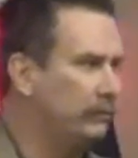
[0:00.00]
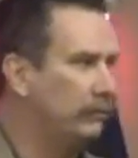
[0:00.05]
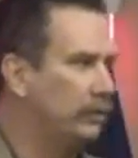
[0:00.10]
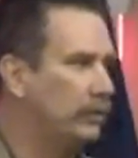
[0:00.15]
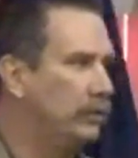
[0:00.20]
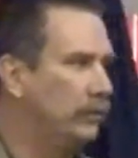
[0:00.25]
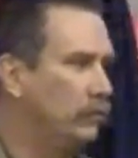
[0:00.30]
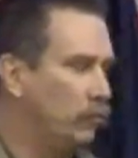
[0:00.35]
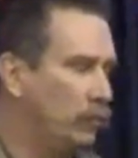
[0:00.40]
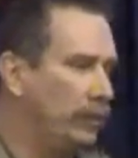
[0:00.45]

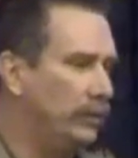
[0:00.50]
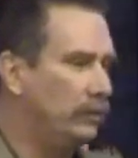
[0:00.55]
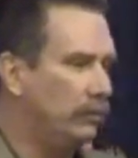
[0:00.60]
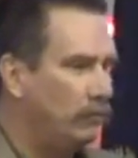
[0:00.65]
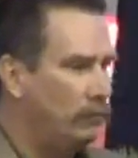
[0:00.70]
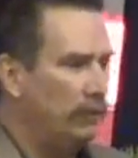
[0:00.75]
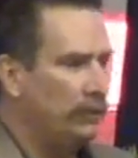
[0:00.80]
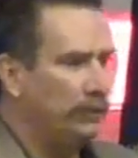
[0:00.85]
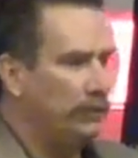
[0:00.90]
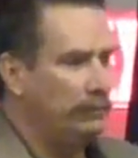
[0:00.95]
burn window?
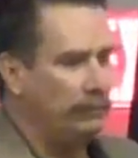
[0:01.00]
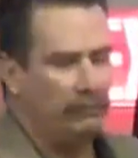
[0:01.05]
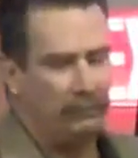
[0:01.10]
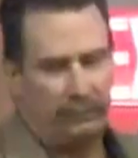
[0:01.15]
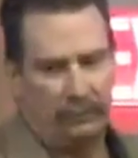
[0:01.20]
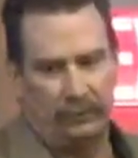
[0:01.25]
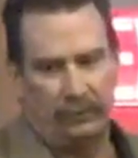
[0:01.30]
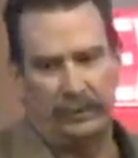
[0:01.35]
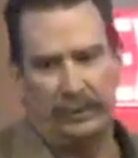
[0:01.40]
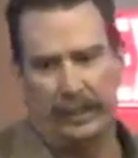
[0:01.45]
What do you
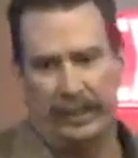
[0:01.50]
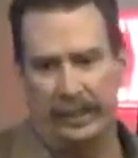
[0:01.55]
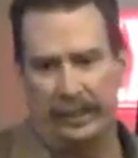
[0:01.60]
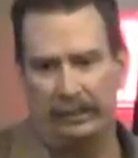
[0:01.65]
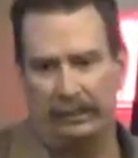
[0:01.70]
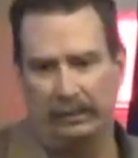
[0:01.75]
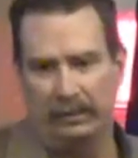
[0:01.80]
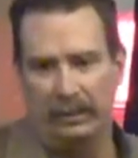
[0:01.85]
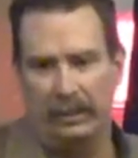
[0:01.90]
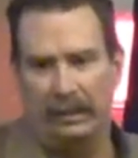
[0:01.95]
look
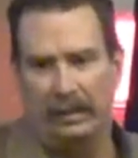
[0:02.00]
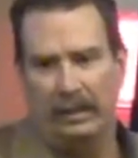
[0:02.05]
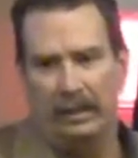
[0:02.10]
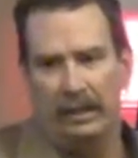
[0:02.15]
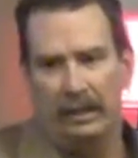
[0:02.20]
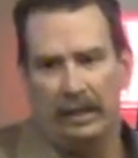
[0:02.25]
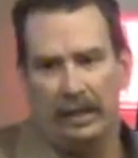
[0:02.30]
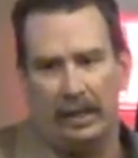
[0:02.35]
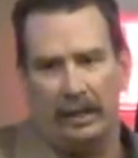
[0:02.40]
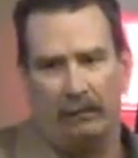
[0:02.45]
at?
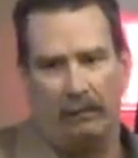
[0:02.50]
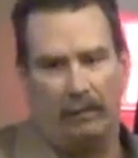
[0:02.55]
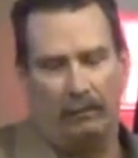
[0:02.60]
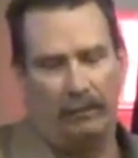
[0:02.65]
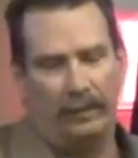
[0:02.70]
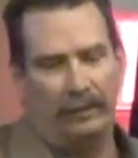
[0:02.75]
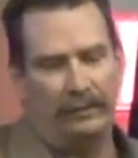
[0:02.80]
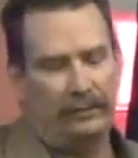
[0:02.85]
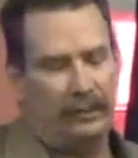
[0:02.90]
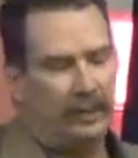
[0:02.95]
And what
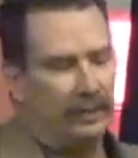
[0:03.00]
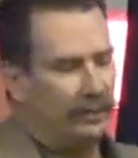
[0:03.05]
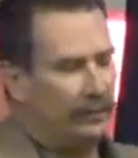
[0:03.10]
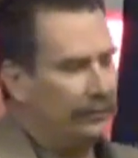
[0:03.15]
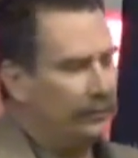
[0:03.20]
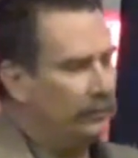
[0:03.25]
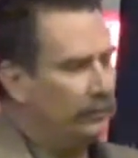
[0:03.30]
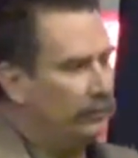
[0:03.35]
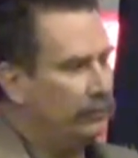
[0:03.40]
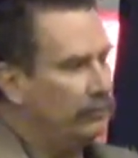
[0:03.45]
we try to
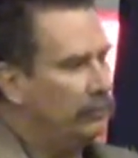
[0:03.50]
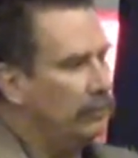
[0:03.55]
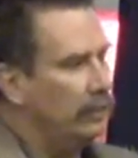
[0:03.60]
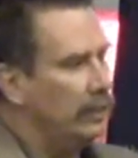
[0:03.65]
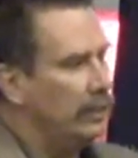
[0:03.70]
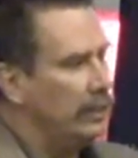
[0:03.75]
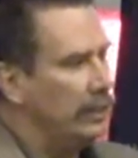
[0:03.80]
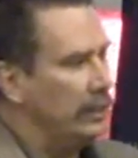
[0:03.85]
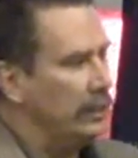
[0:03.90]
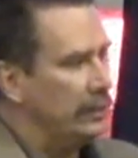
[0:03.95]
do
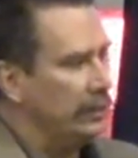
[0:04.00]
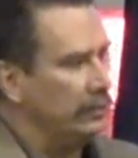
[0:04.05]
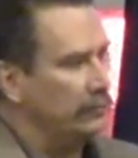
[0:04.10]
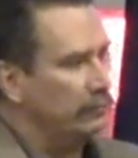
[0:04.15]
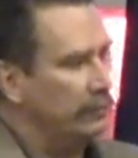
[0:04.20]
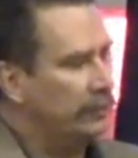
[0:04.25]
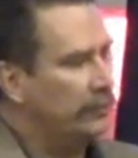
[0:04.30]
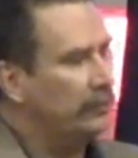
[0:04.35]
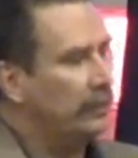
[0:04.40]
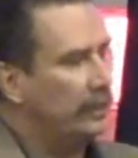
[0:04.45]
is
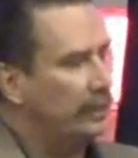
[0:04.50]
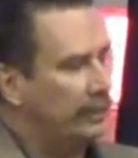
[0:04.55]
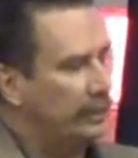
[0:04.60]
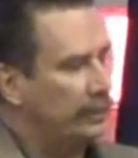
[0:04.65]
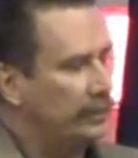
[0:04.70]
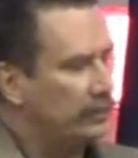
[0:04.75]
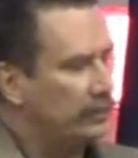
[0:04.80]
we try to get